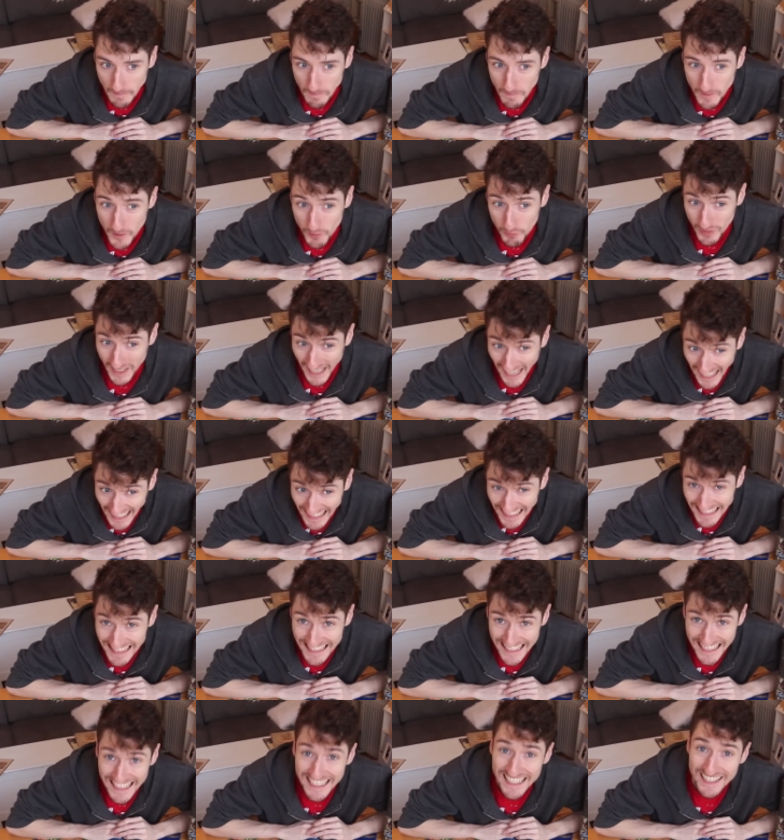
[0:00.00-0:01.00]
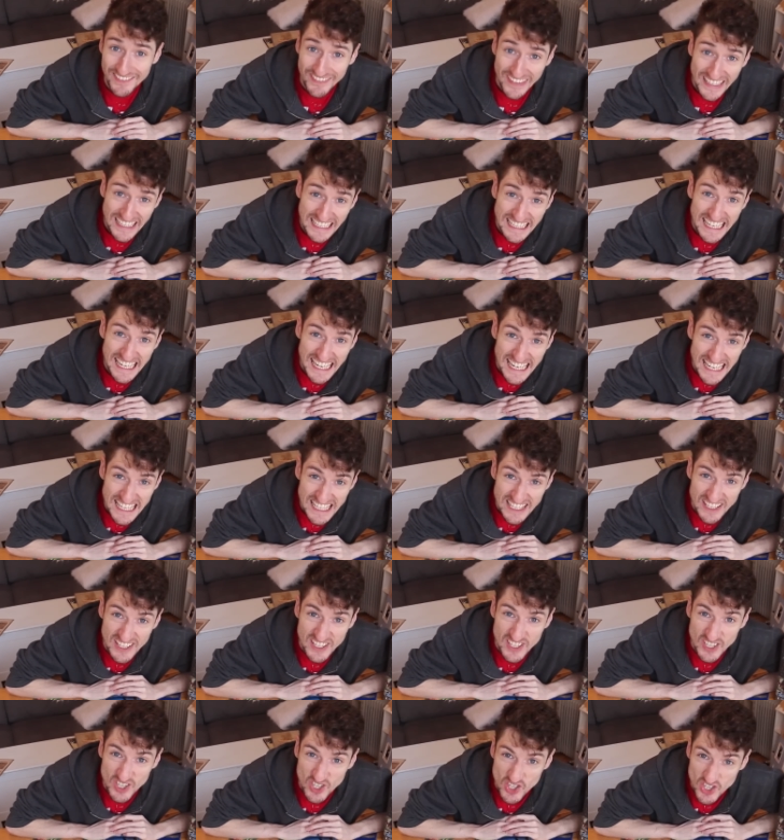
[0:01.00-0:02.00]
The reality of it
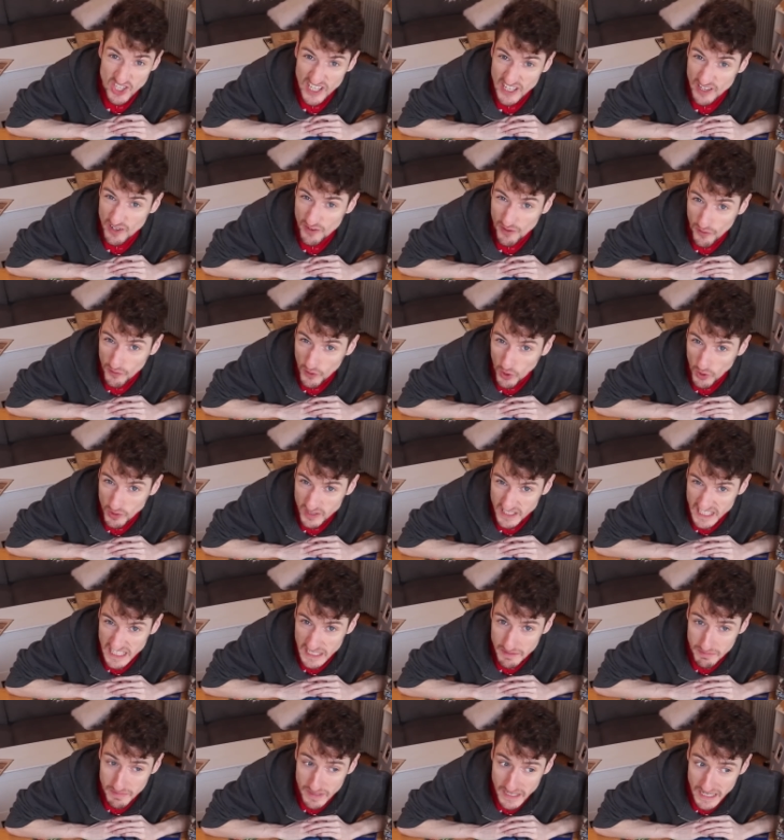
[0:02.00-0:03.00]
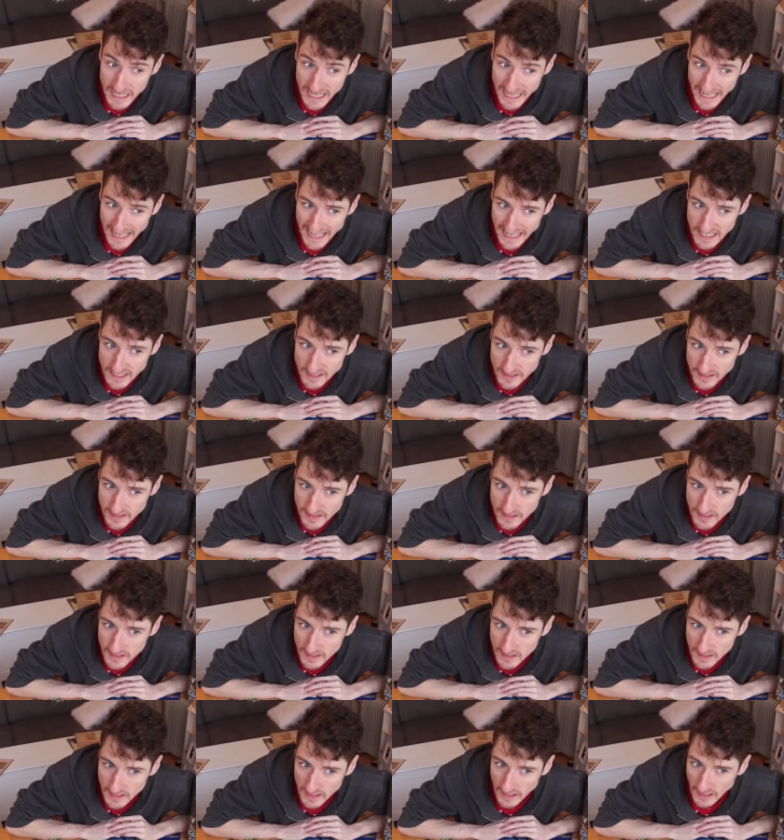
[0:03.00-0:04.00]
is that Sheriff of Nottingham
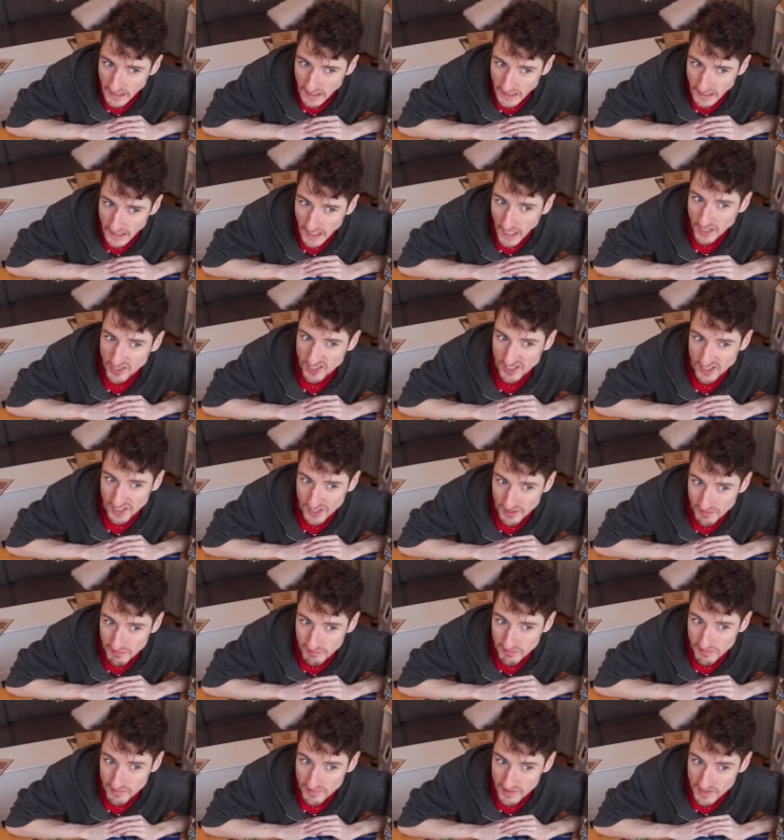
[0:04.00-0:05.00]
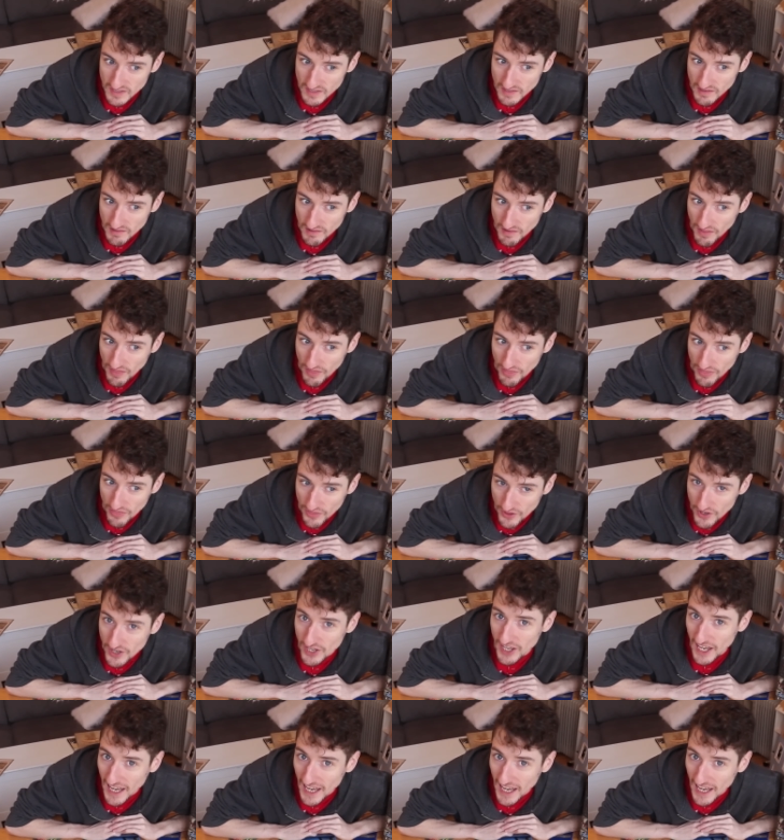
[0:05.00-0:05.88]
is customs, the